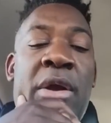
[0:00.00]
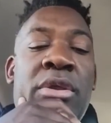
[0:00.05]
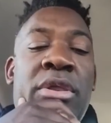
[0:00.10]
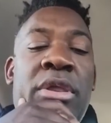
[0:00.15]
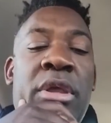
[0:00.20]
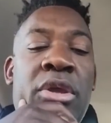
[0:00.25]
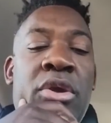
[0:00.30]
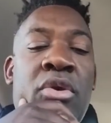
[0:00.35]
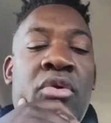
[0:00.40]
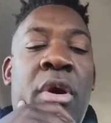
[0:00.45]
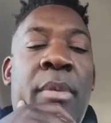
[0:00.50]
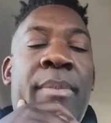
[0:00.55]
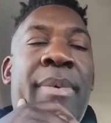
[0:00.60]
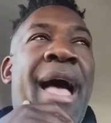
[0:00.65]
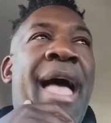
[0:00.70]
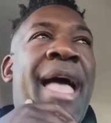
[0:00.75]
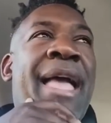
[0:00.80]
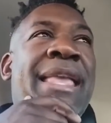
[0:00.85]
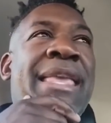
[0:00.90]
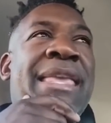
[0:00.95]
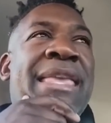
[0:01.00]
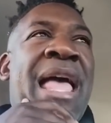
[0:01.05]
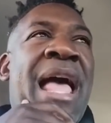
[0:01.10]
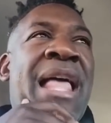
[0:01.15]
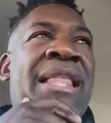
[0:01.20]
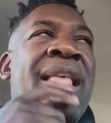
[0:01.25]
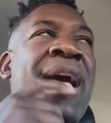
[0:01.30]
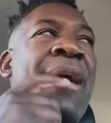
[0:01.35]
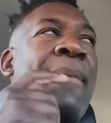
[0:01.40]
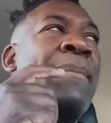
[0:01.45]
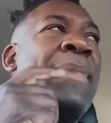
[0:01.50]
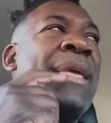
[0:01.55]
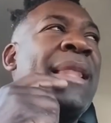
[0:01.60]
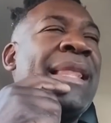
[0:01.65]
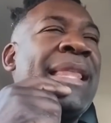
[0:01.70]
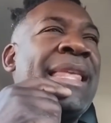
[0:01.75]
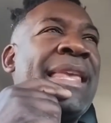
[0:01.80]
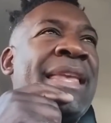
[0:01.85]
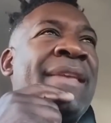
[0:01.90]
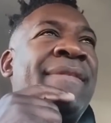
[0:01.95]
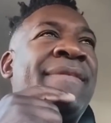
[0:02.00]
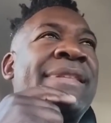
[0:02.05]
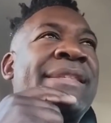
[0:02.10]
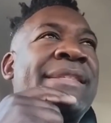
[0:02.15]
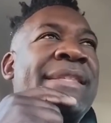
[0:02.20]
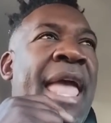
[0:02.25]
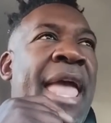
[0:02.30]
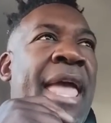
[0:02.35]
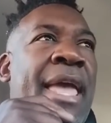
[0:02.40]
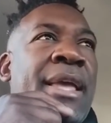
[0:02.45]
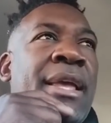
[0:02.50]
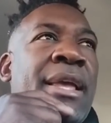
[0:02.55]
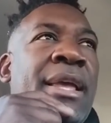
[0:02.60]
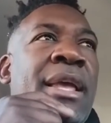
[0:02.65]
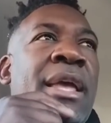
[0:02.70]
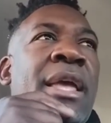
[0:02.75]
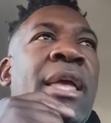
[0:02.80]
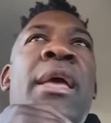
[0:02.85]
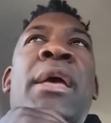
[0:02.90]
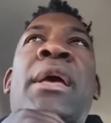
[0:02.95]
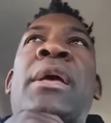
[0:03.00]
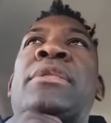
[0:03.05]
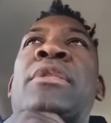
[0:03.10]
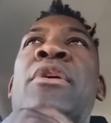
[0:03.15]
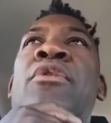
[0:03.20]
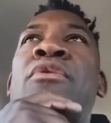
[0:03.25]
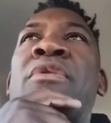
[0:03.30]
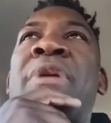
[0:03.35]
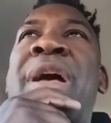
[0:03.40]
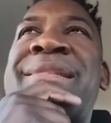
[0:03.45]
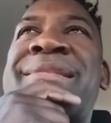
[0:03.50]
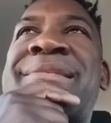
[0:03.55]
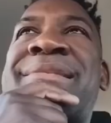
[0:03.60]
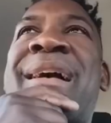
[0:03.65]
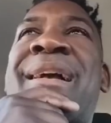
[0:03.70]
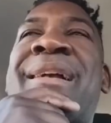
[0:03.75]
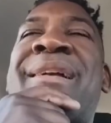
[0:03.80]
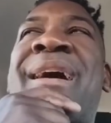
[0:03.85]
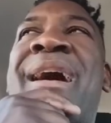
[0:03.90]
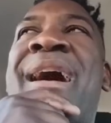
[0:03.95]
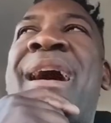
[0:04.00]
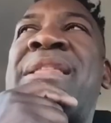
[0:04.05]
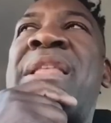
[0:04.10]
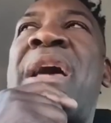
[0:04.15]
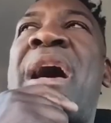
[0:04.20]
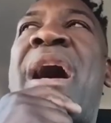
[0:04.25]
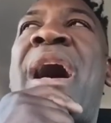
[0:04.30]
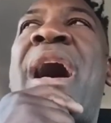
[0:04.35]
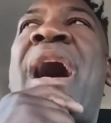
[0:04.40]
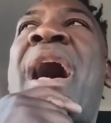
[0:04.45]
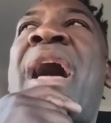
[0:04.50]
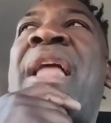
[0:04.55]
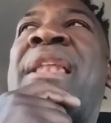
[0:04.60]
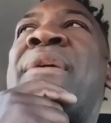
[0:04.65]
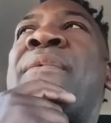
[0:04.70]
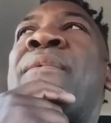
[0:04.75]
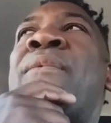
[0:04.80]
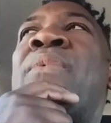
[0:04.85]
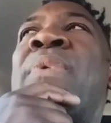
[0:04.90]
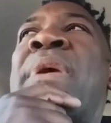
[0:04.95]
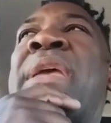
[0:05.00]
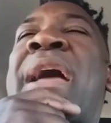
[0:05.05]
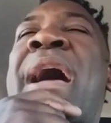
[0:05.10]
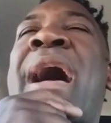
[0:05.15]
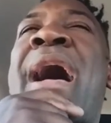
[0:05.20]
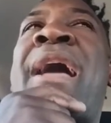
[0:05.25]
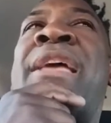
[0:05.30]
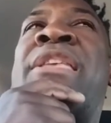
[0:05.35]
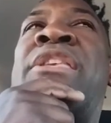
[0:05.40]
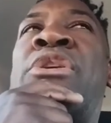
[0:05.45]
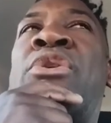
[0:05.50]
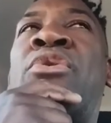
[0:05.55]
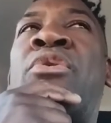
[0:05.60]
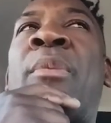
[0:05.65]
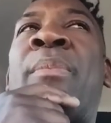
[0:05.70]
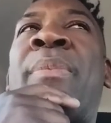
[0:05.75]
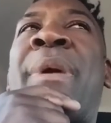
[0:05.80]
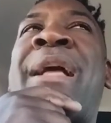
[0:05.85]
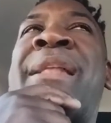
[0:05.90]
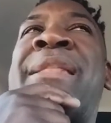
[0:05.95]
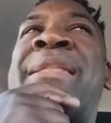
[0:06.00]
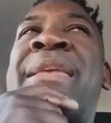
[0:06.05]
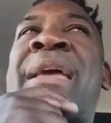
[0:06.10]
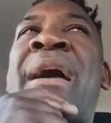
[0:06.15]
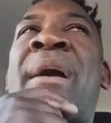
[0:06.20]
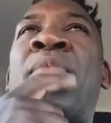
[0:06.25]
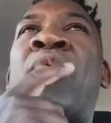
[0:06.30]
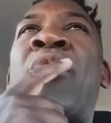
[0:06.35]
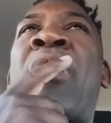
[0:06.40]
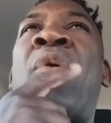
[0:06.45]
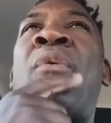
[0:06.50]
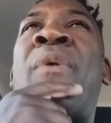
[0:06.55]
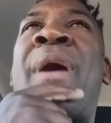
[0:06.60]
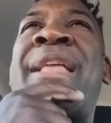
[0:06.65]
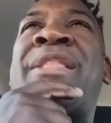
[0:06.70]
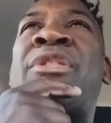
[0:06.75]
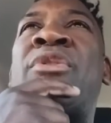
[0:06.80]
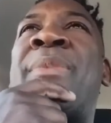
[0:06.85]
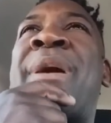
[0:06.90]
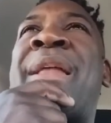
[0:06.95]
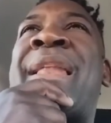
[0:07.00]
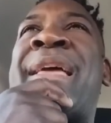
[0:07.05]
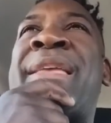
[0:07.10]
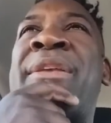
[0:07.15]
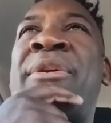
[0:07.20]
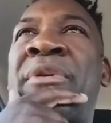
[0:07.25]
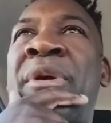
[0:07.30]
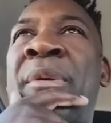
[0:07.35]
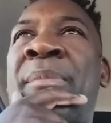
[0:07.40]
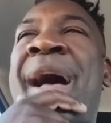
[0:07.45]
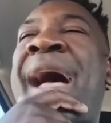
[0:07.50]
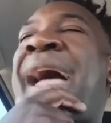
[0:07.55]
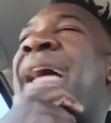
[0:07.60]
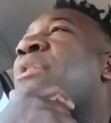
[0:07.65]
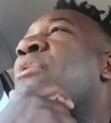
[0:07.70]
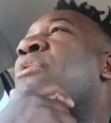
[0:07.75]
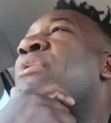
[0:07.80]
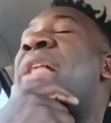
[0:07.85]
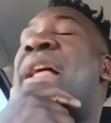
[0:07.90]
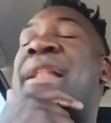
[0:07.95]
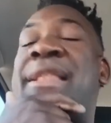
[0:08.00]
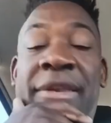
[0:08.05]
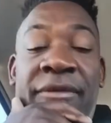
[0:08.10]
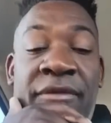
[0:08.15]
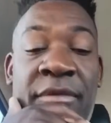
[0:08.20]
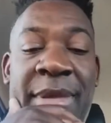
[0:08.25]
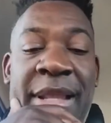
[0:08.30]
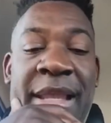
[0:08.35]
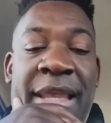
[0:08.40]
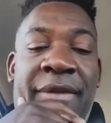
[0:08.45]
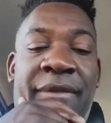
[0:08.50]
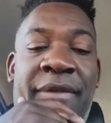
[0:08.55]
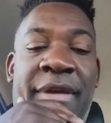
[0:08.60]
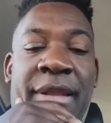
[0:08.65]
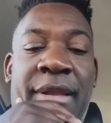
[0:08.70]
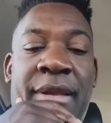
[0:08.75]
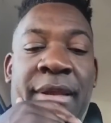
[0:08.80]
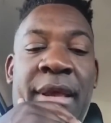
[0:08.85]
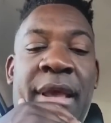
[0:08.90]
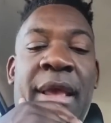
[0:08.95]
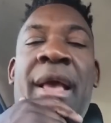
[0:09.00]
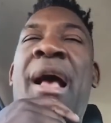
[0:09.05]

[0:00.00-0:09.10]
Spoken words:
I go to Europe, I cannot believe, say, the Rasta gone all the way to Europe and me am one white woman in Europe. I could not even believe it.